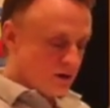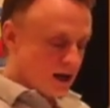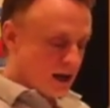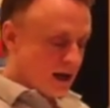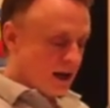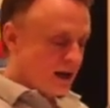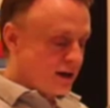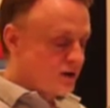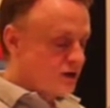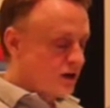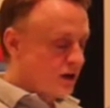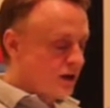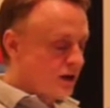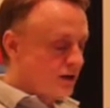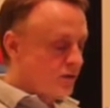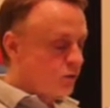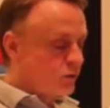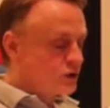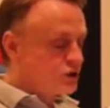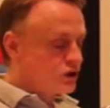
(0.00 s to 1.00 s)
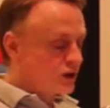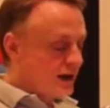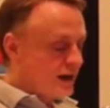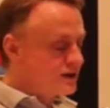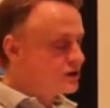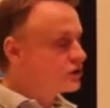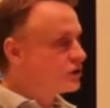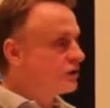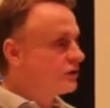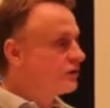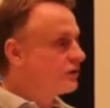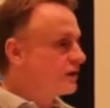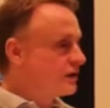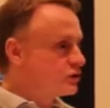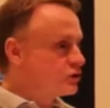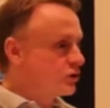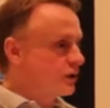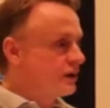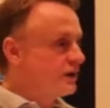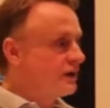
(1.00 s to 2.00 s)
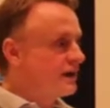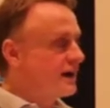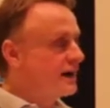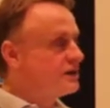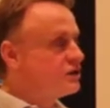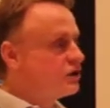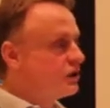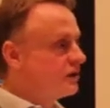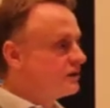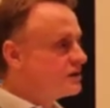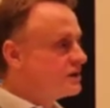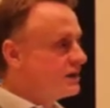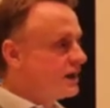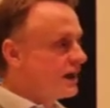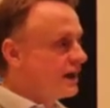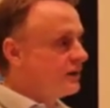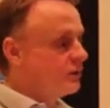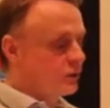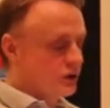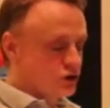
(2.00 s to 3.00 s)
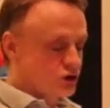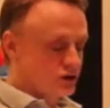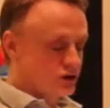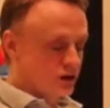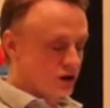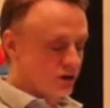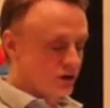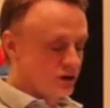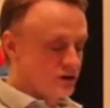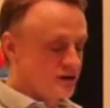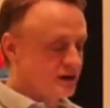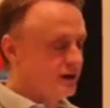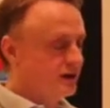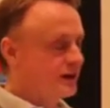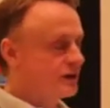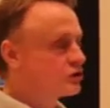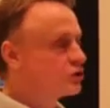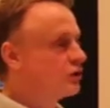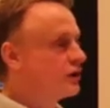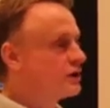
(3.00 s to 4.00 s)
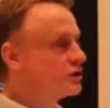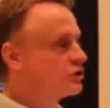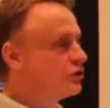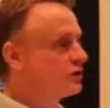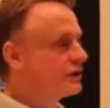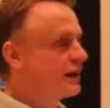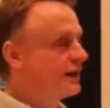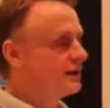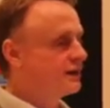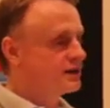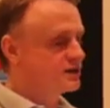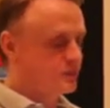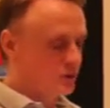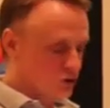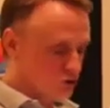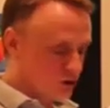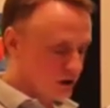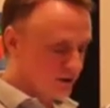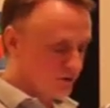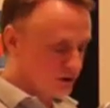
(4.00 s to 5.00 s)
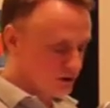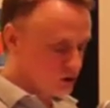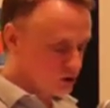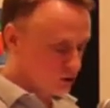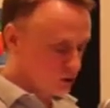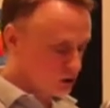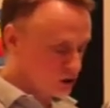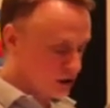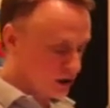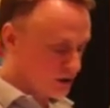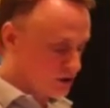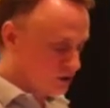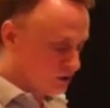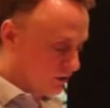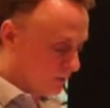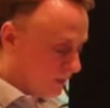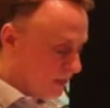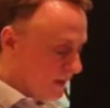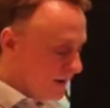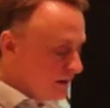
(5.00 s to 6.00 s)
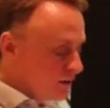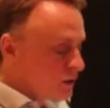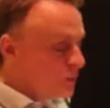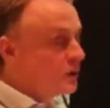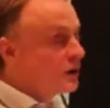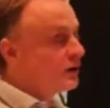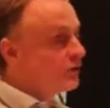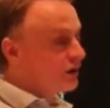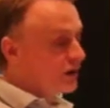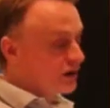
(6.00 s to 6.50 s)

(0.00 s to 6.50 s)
and which last year they joined the IGLTA, which is known as the International Gay and Lesbian Travel Association. The Puerto